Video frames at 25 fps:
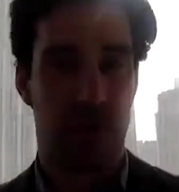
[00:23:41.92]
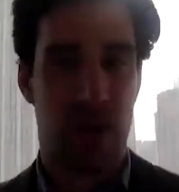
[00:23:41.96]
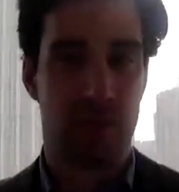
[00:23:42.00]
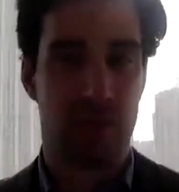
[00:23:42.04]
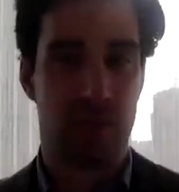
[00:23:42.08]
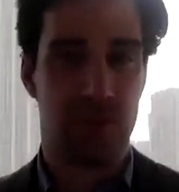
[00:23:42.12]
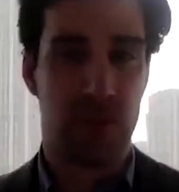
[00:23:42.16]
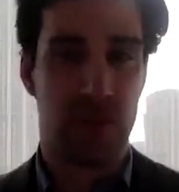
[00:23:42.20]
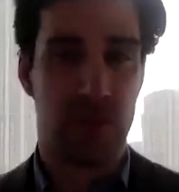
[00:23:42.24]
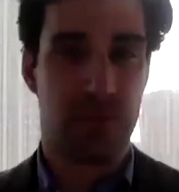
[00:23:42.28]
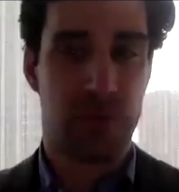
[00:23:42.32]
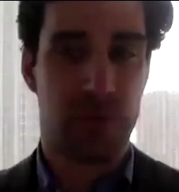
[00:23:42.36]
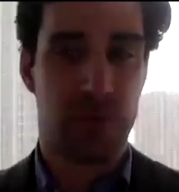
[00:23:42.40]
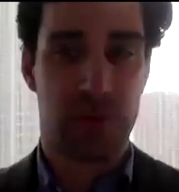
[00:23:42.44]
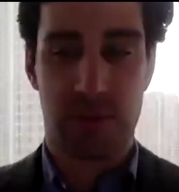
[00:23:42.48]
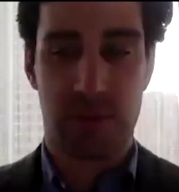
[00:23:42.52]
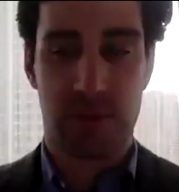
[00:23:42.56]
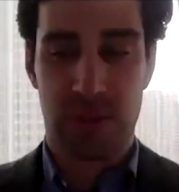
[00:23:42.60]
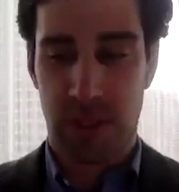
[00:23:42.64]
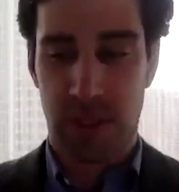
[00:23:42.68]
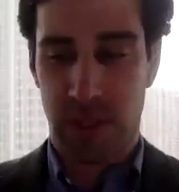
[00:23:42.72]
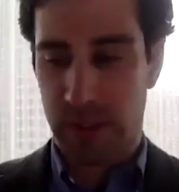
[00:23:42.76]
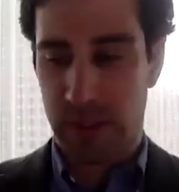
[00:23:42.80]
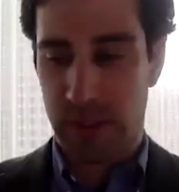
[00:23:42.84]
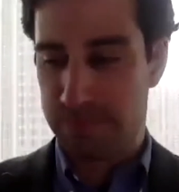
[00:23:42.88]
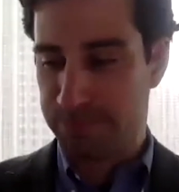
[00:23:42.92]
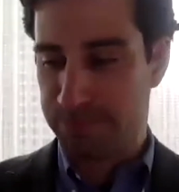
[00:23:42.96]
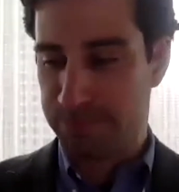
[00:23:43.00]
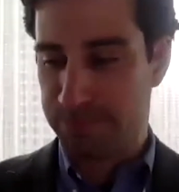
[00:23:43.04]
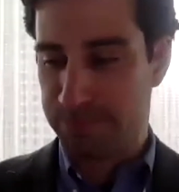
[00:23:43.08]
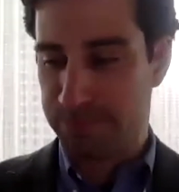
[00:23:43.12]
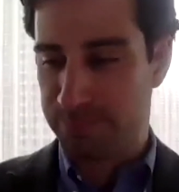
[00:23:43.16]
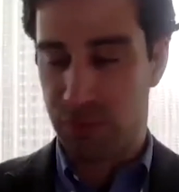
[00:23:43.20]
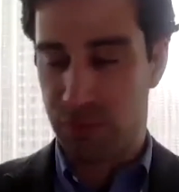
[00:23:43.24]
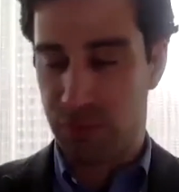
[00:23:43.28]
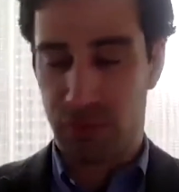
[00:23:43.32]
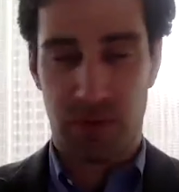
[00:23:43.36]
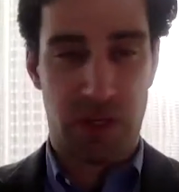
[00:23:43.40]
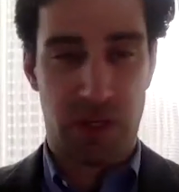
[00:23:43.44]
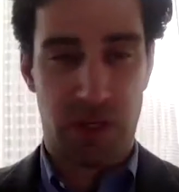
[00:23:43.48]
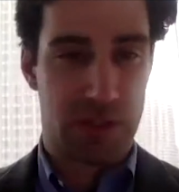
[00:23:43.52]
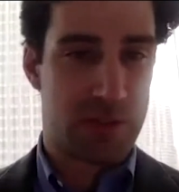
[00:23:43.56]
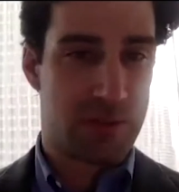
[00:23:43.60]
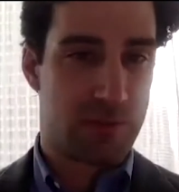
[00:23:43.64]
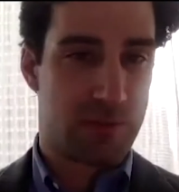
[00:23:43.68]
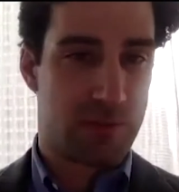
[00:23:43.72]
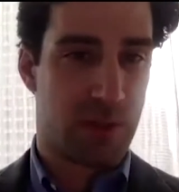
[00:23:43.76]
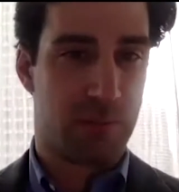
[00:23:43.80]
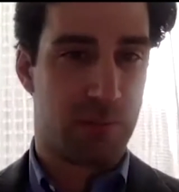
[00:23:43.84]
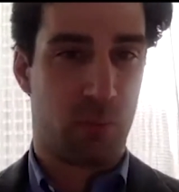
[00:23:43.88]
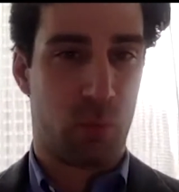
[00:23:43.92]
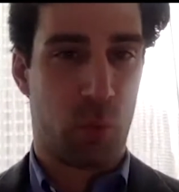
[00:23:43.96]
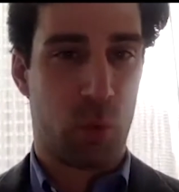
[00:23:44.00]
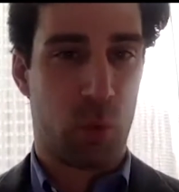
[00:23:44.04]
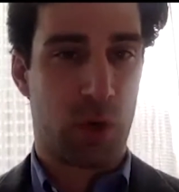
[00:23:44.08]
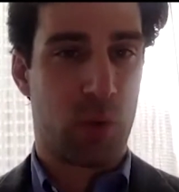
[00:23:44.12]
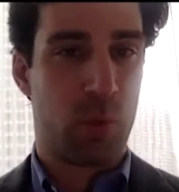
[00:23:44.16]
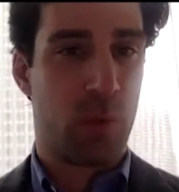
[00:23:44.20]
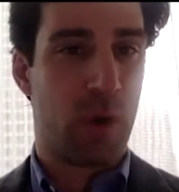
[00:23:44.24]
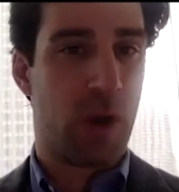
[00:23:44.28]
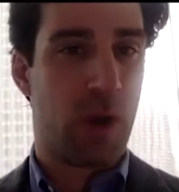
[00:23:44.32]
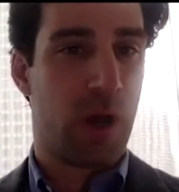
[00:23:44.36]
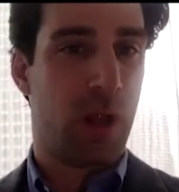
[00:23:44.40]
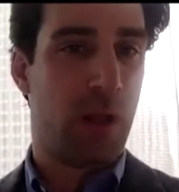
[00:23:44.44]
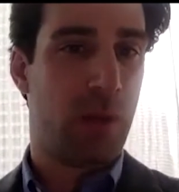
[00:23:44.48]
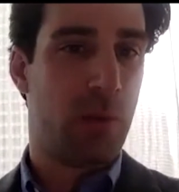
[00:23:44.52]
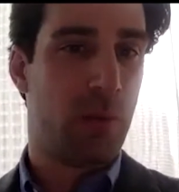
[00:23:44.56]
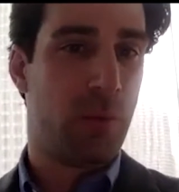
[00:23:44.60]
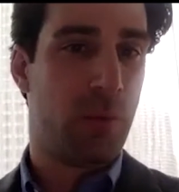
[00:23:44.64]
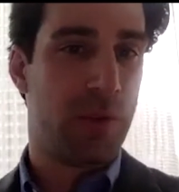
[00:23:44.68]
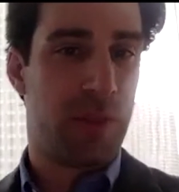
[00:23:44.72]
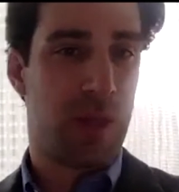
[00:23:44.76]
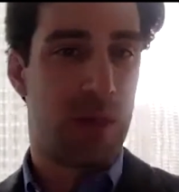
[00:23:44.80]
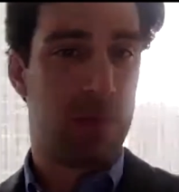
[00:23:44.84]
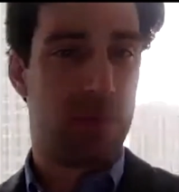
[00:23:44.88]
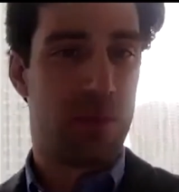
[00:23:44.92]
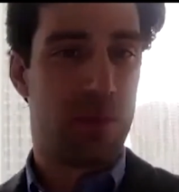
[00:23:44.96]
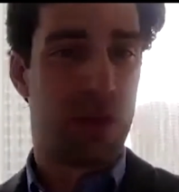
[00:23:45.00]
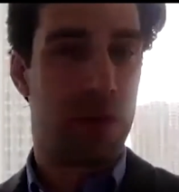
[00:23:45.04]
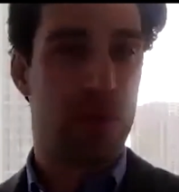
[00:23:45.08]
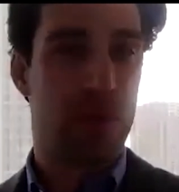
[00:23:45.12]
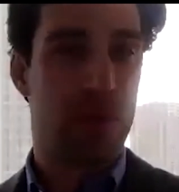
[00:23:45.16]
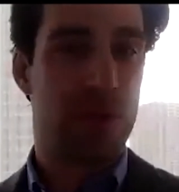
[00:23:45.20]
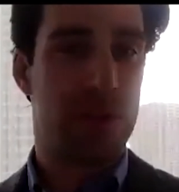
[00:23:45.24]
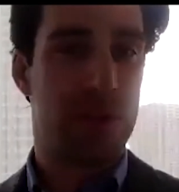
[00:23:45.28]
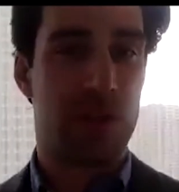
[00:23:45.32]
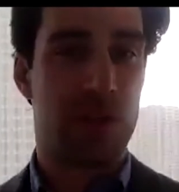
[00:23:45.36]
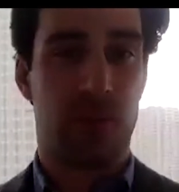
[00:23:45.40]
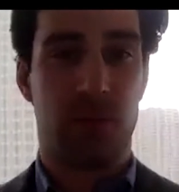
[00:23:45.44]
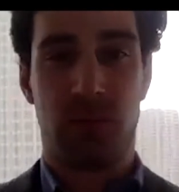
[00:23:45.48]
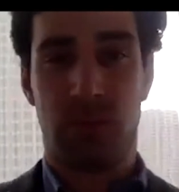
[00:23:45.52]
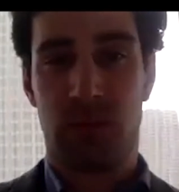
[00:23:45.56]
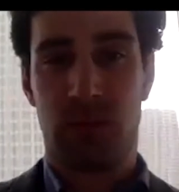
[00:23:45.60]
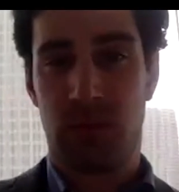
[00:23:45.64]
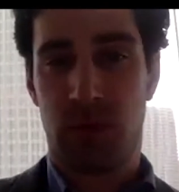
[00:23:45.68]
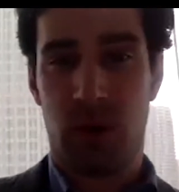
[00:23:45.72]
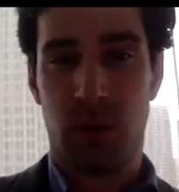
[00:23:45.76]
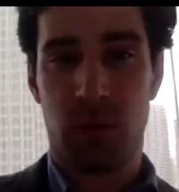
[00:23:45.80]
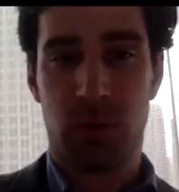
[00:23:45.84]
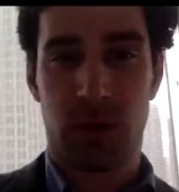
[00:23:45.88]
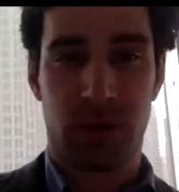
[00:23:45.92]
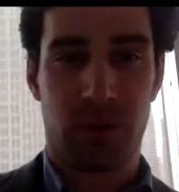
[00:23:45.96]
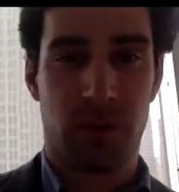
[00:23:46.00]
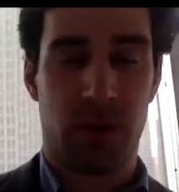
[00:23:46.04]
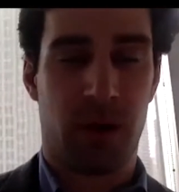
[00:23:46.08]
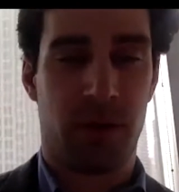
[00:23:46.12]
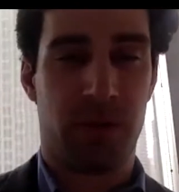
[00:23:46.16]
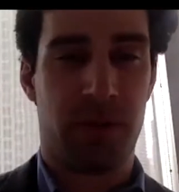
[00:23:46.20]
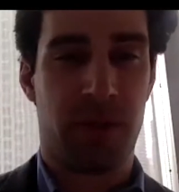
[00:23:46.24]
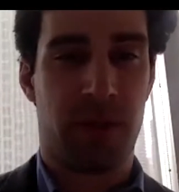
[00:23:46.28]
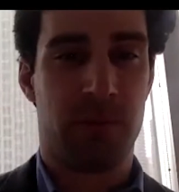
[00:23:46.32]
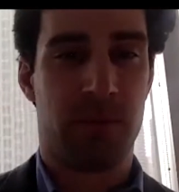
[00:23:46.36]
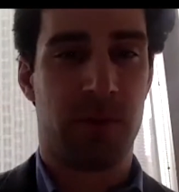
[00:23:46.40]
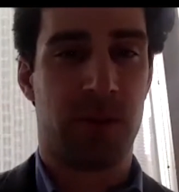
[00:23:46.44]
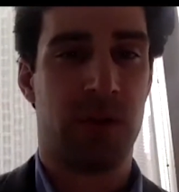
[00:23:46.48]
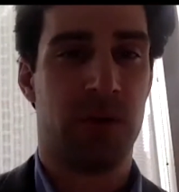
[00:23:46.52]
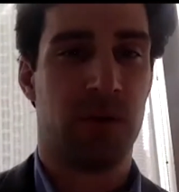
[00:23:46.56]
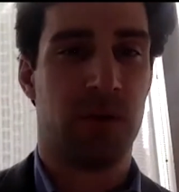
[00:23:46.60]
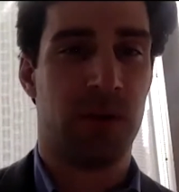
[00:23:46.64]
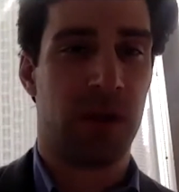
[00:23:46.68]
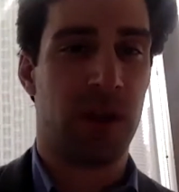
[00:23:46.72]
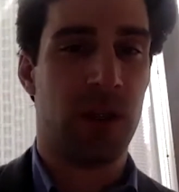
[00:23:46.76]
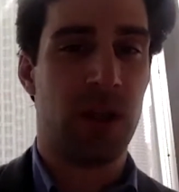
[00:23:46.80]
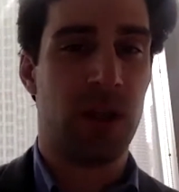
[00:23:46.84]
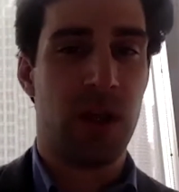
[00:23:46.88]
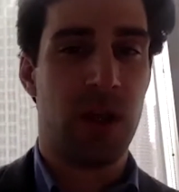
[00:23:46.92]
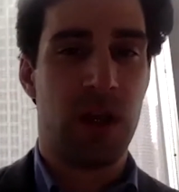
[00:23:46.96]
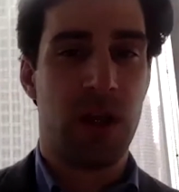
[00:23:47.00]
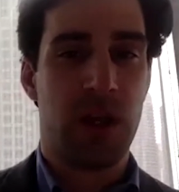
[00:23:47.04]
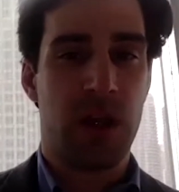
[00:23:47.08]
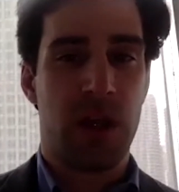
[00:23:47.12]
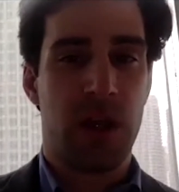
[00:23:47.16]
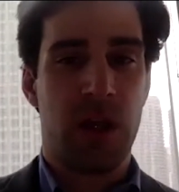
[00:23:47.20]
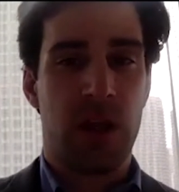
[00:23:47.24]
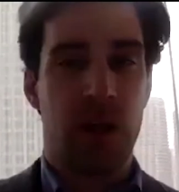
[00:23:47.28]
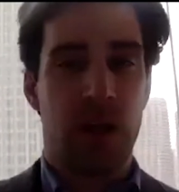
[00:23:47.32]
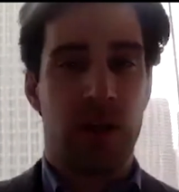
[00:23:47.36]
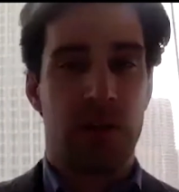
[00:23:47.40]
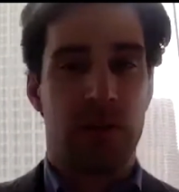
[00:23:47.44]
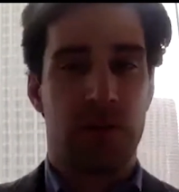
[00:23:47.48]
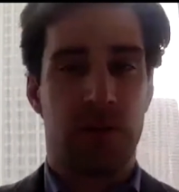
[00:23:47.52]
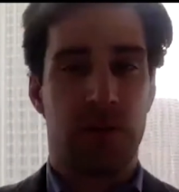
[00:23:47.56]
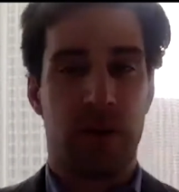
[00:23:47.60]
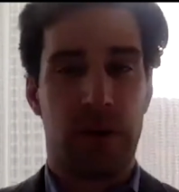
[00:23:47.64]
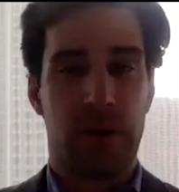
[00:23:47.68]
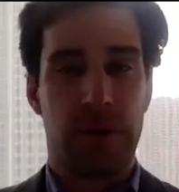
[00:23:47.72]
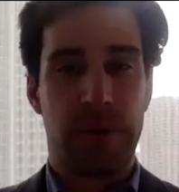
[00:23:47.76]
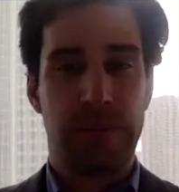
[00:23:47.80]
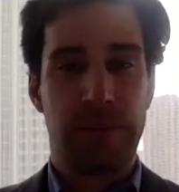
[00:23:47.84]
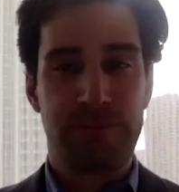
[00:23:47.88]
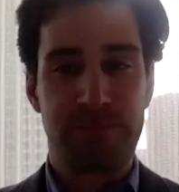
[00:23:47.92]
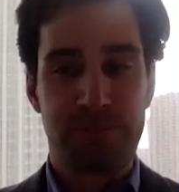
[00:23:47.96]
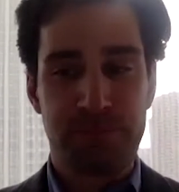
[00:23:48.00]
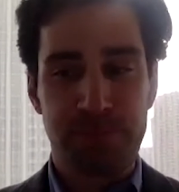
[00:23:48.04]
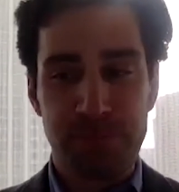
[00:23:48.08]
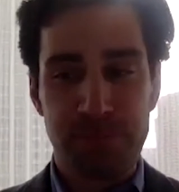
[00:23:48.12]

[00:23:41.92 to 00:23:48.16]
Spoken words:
have different needs. Some work well with ambiguity, some don't work well with ambiguity. So